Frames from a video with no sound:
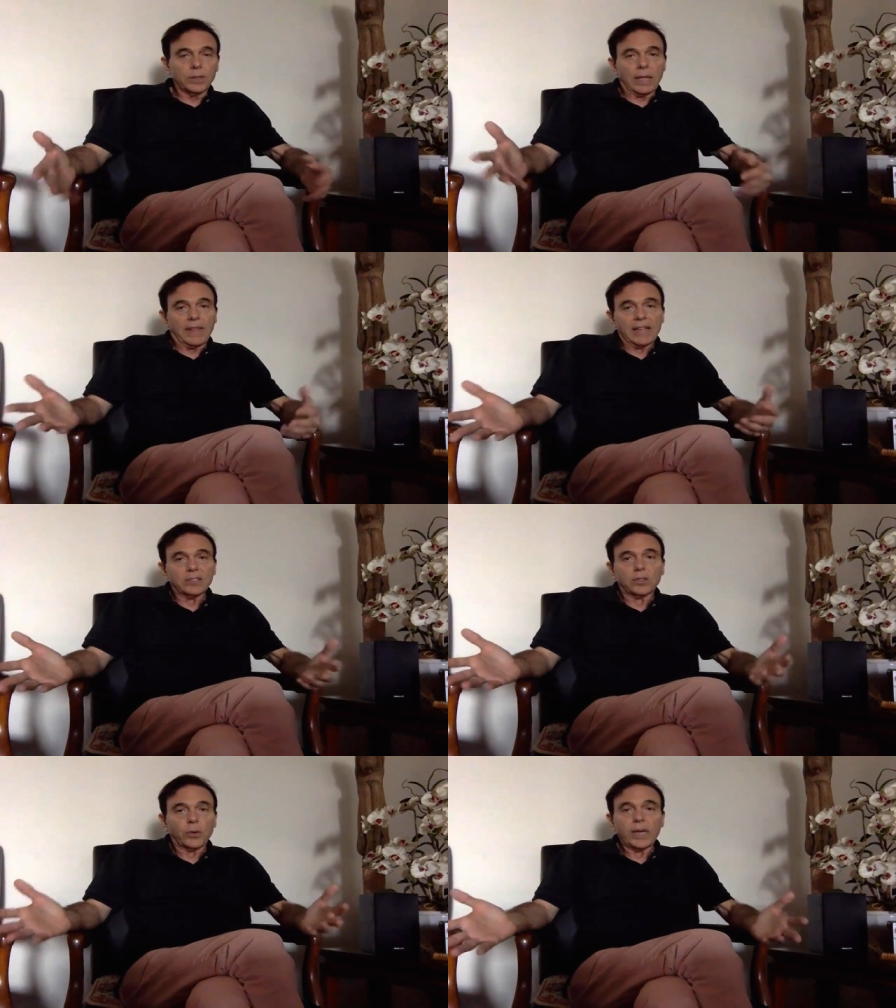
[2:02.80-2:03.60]
And
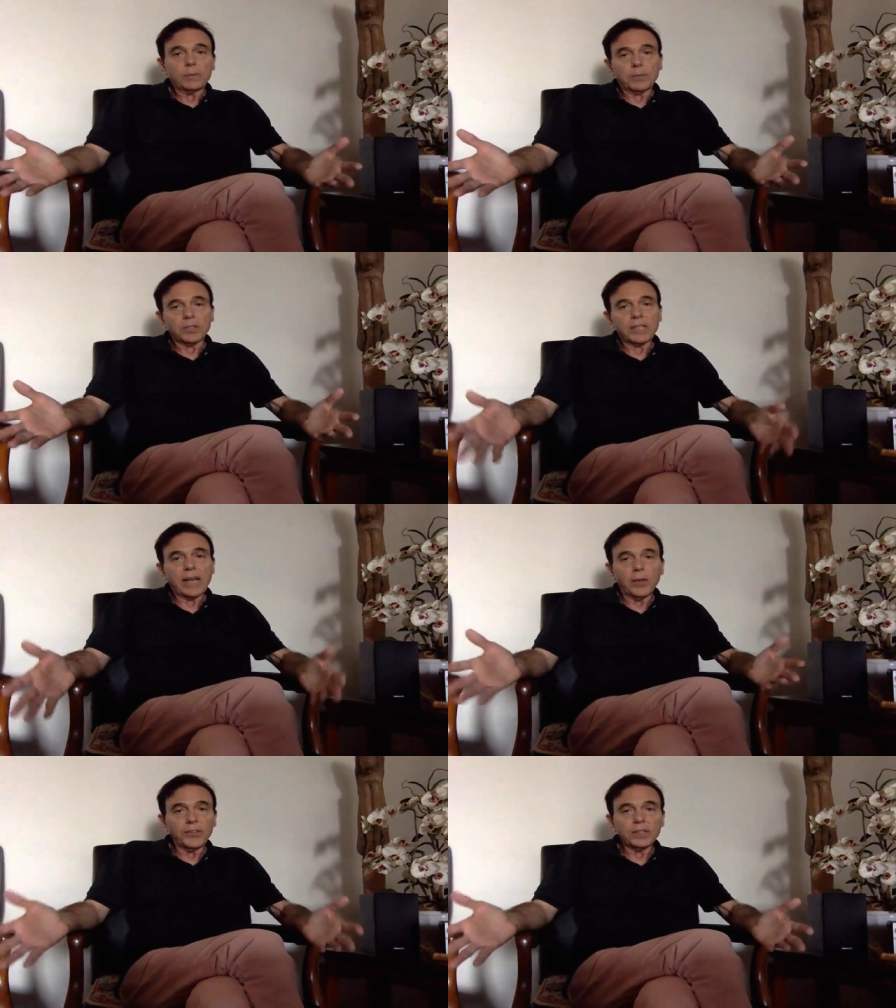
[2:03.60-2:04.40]
that's great because
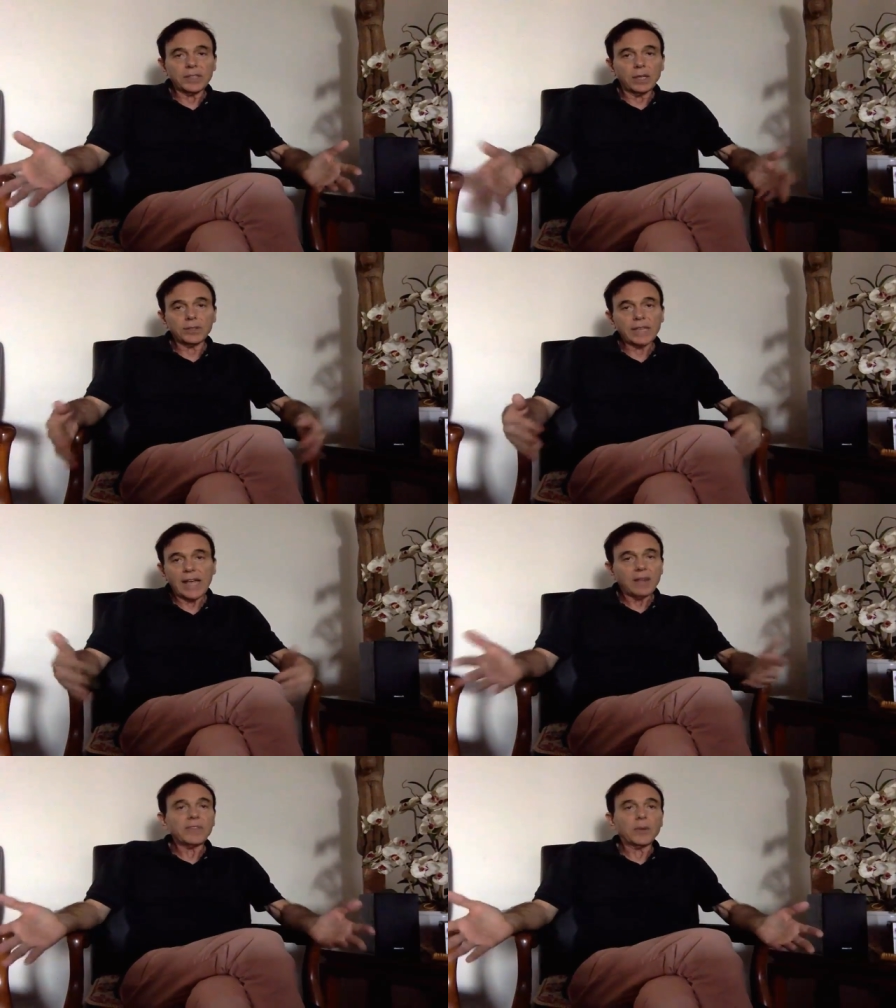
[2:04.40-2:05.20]
healthy cells
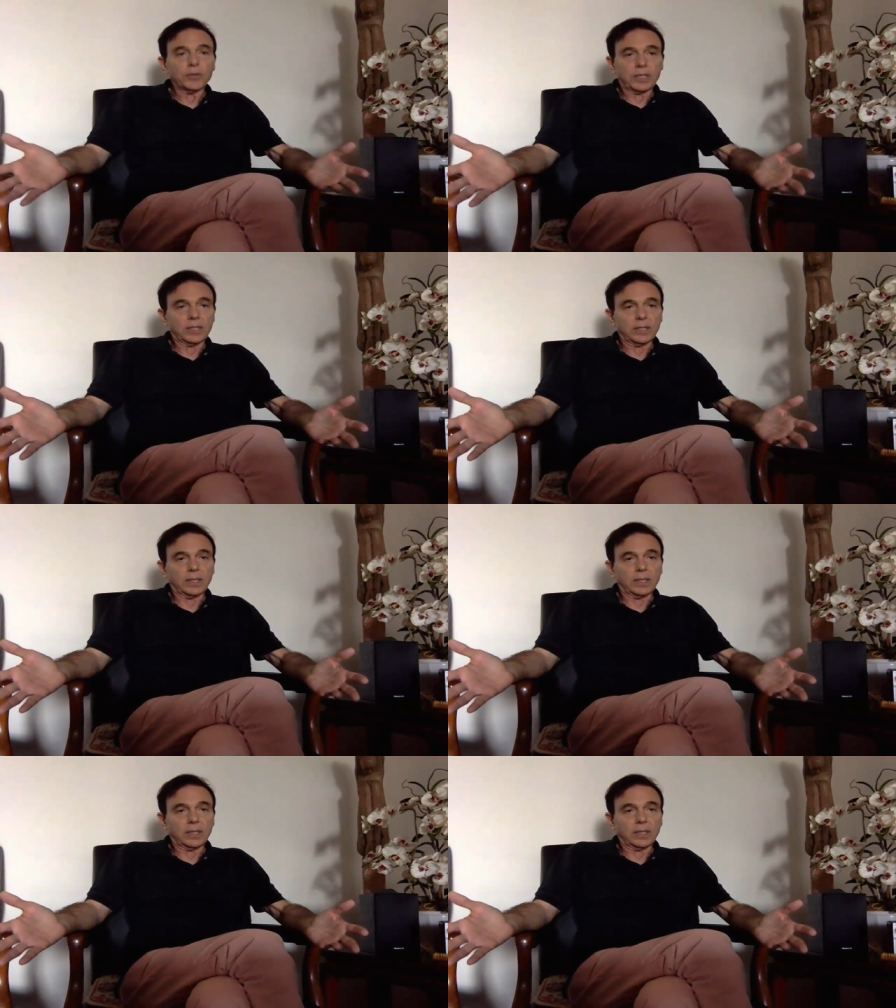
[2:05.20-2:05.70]
have those enzymes.